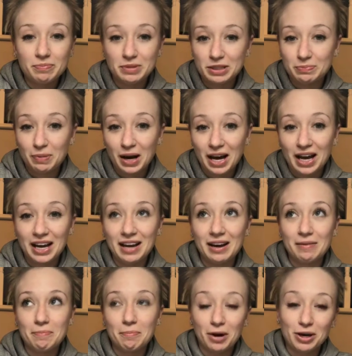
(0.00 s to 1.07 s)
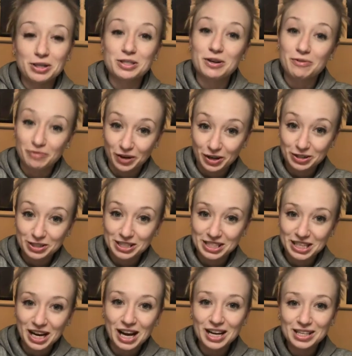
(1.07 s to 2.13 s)
by March 1st.
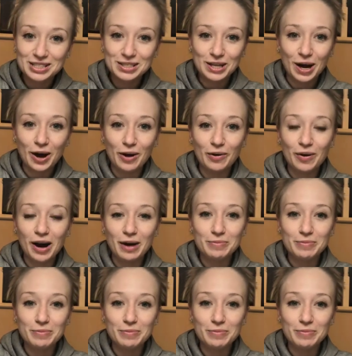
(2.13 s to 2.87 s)
So